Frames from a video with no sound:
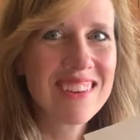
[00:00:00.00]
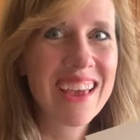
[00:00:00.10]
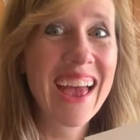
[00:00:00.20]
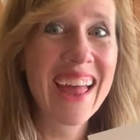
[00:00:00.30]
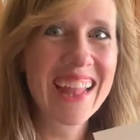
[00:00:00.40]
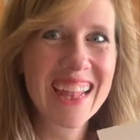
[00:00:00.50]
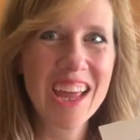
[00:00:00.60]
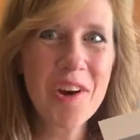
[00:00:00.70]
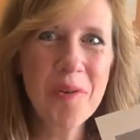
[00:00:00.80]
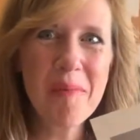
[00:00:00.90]

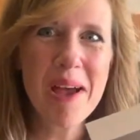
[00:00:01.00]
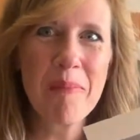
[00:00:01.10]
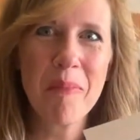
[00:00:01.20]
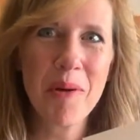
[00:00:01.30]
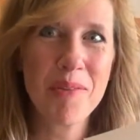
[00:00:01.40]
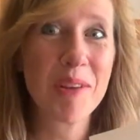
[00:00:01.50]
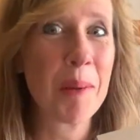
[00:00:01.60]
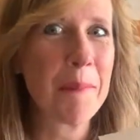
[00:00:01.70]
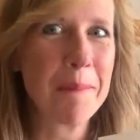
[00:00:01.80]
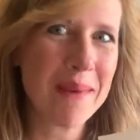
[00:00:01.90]
Hello, my most
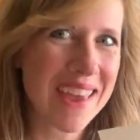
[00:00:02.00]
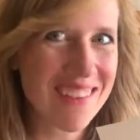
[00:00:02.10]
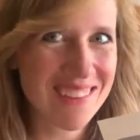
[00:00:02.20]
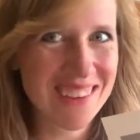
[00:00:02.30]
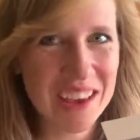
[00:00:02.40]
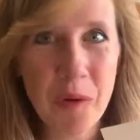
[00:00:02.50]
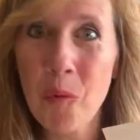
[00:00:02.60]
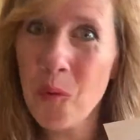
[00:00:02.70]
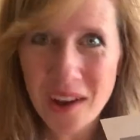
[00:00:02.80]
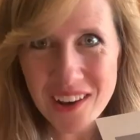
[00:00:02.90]
amazing
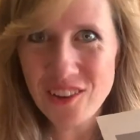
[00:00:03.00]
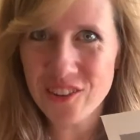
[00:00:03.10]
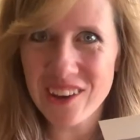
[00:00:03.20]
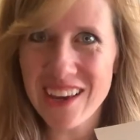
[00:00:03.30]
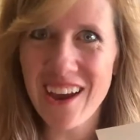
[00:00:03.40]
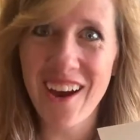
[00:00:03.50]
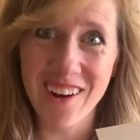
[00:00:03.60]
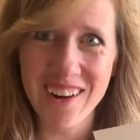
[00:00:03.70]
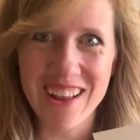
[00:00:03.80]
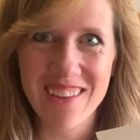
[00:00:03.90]
1G
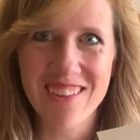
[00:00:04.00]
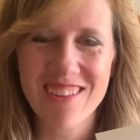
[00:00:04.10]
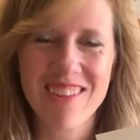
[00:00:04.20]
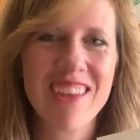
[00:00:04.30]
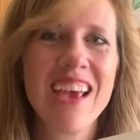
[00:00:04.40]
artists.